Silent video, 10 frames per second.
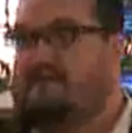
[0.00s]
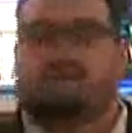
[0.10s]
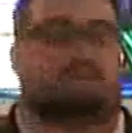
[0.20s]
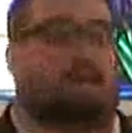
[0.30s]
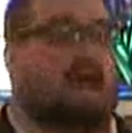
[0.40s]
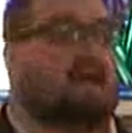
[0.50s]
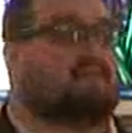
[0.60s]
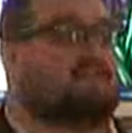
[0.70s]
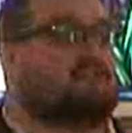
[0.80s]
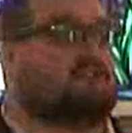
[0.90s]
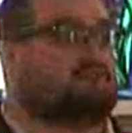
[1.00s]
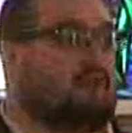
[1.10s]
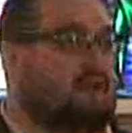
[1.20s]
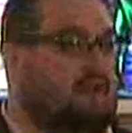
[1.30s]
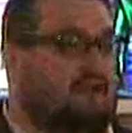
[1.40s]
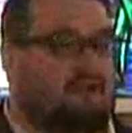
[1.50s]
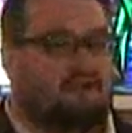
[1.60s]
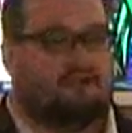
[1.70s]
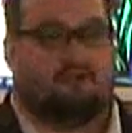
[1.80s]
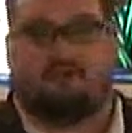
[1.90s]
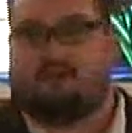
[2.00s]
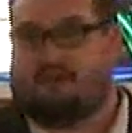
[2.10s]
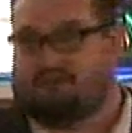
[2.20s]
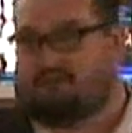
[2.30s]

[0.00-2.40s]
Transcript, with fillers: This passage is written to the